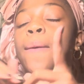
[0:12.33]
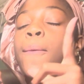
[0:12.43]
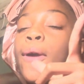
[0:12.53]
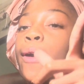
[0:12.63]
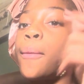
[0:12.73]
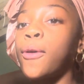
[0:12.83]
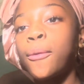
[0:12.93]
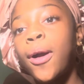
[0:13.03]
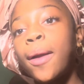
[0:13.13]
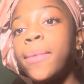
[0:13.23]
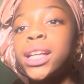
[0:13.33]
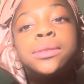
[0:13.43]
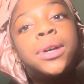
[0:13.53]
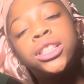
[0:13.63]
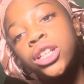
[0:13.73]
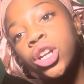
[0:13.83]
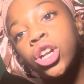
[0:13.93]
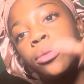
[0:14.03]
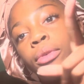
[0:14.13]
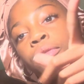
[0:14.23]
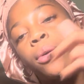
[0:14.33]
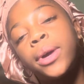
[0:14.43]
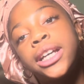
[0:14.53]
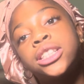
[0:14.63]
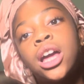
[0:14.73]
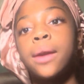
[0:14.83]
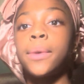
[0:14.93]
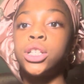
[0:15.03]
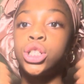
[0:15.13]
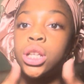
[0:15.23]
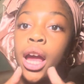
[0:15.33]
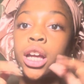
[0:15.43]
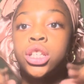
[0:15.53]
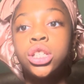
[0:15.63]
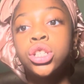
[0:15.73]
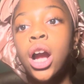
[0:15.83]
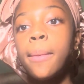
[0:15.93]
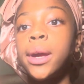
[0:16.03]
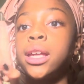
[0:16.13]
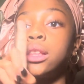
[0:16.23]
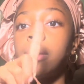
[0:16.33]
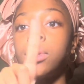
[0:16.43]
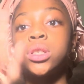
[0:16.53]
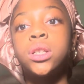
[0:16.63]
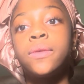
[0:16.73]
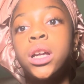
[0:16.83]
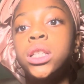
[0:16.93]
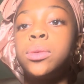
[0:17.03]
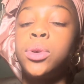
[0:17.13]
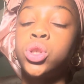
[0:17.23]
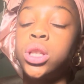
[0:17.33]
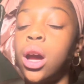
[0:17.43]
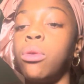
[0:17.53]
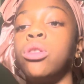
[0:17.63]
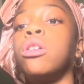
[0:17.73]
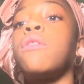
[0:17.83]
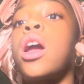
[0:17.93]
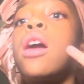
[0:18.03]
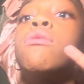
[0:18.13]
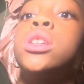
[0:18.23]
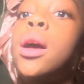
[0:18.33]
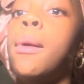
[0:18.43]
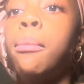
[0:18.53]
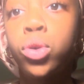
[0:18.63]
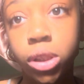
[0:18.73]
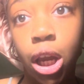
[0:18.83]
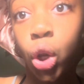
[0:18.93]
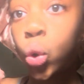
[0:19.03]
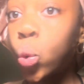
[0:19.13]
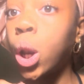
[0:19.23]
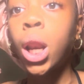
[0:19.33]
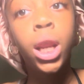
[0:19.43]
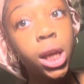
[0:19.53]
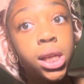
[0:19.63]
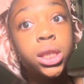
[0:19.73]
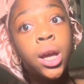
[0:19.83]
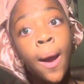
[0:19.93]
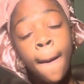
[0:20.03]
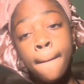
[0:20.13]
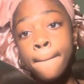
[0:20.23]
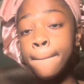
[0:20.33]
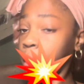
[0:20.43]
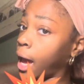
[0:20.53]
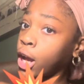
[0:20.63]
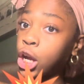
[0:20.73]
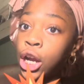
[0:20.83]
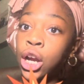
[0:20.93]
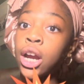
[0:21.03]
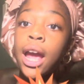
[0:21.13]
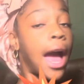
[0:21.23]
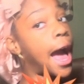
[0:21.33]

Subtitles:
Welcome back to my channel. Before we get started, make sure to like, subscribe, and hit that post notification bell so that way you're notified every time I post and you please bang it.